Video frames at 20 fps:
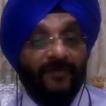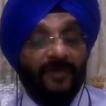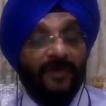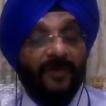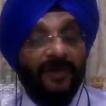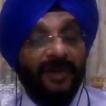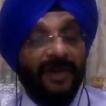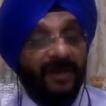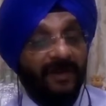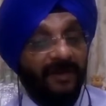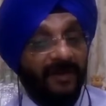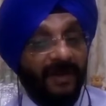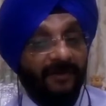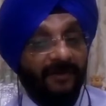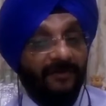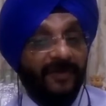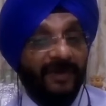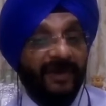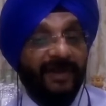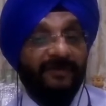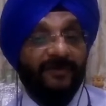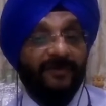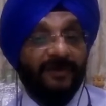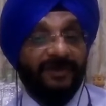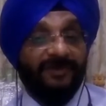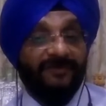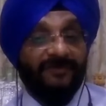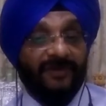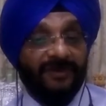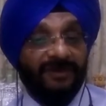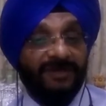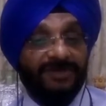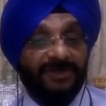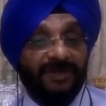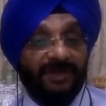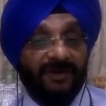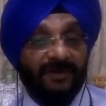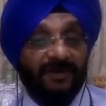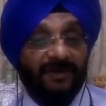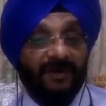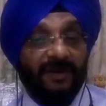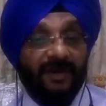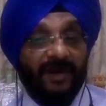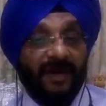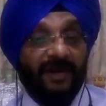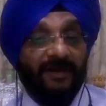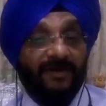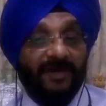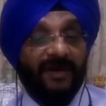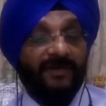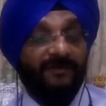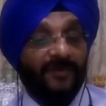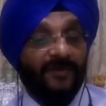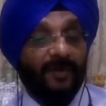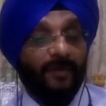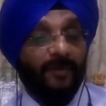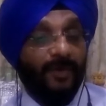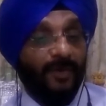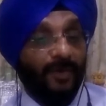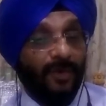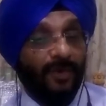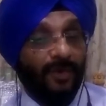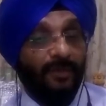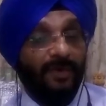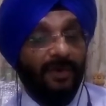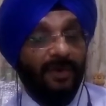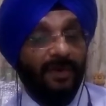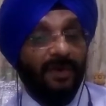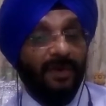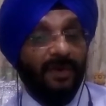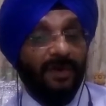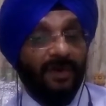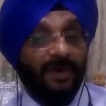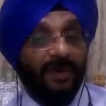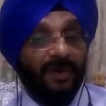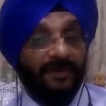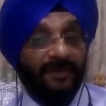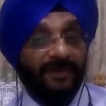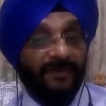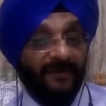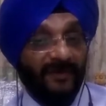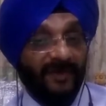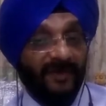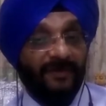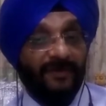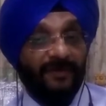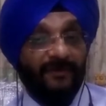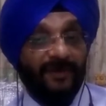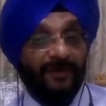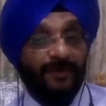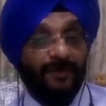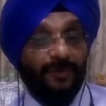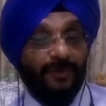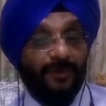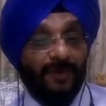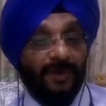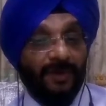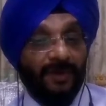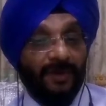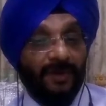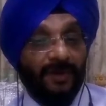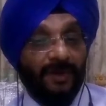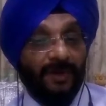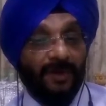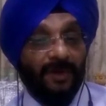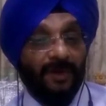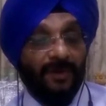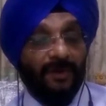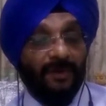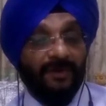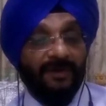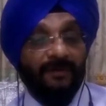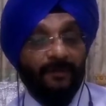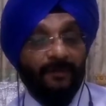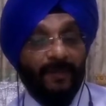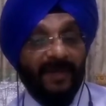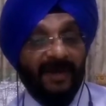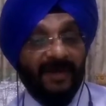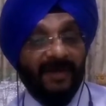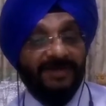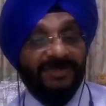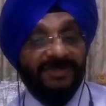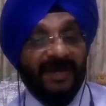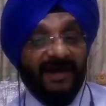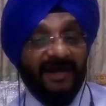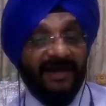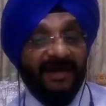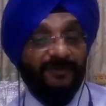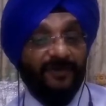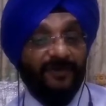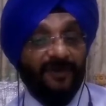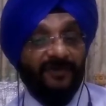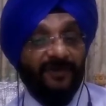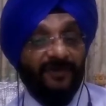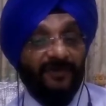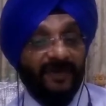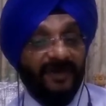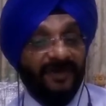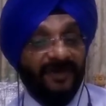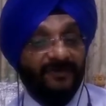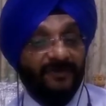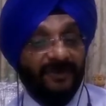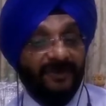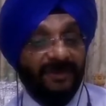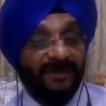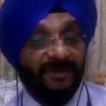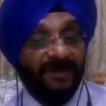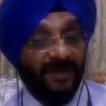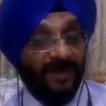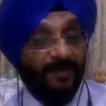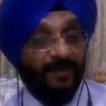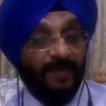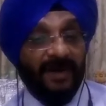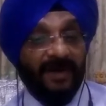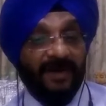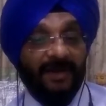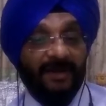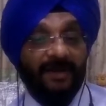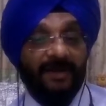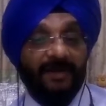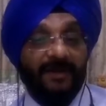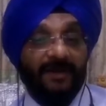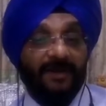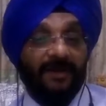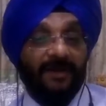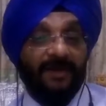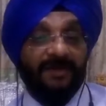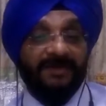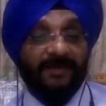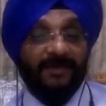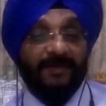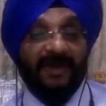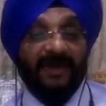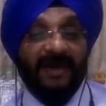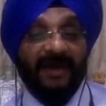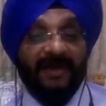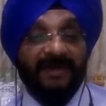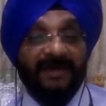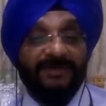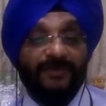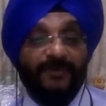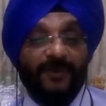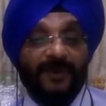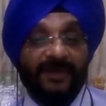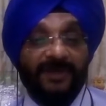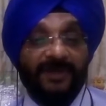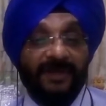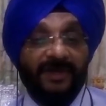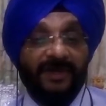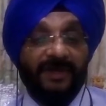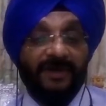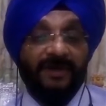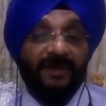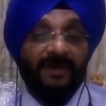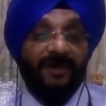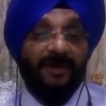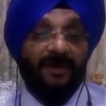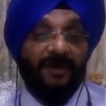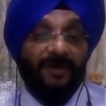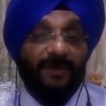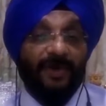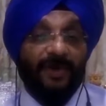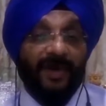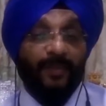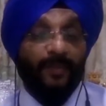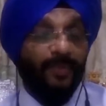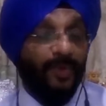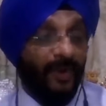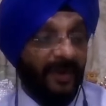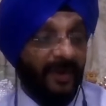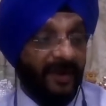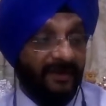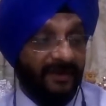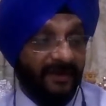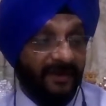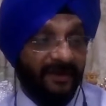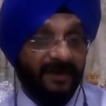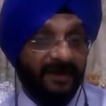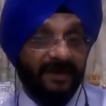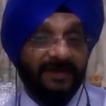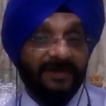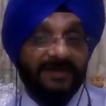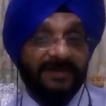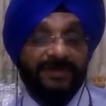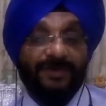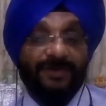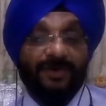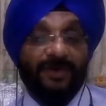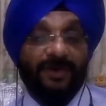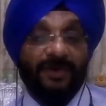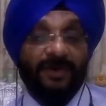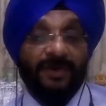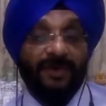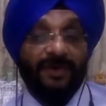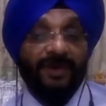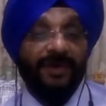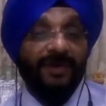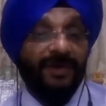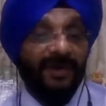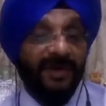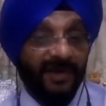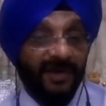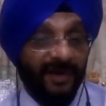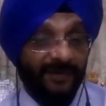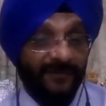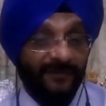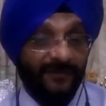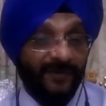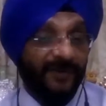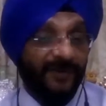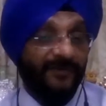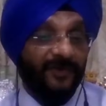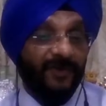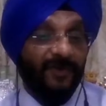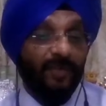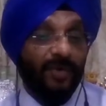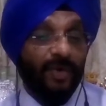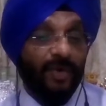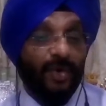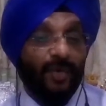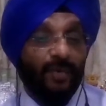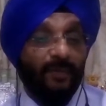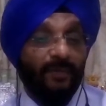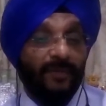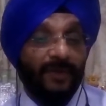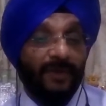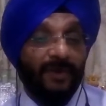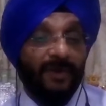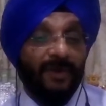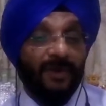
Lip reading: We were never ready for the transition and run from home the way we do. You know, the bigger challenge what we faced was the third party suppliers who are there, your employee attendance, your daily work from home